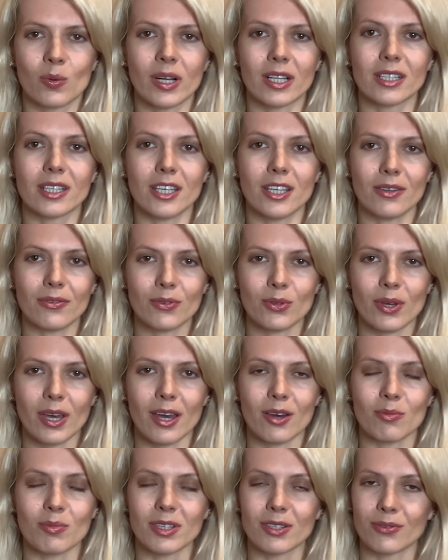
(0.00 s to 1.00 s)
Well, if you
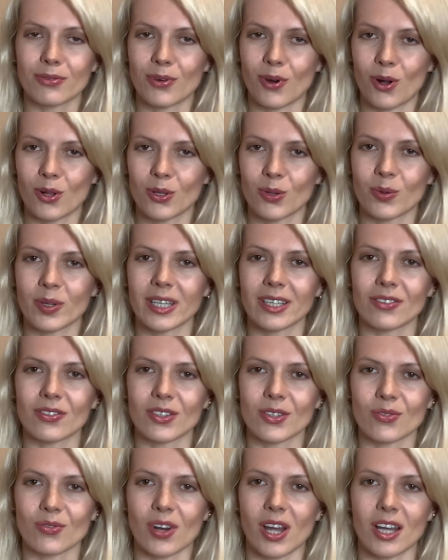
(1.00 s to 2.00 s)
have been
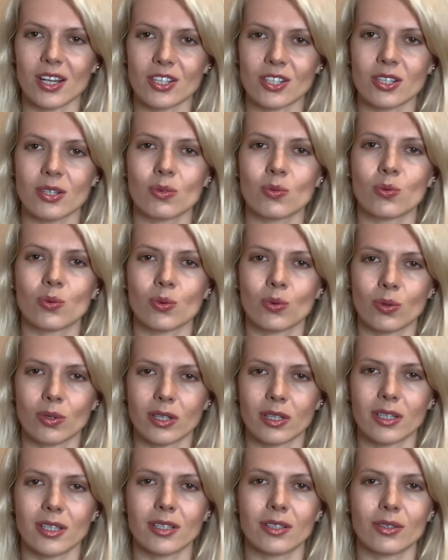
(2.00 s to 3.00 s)
following the Russia
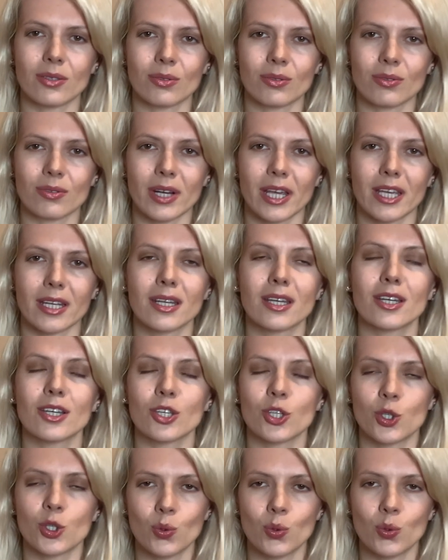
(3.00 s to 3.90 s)
war in Ukraine,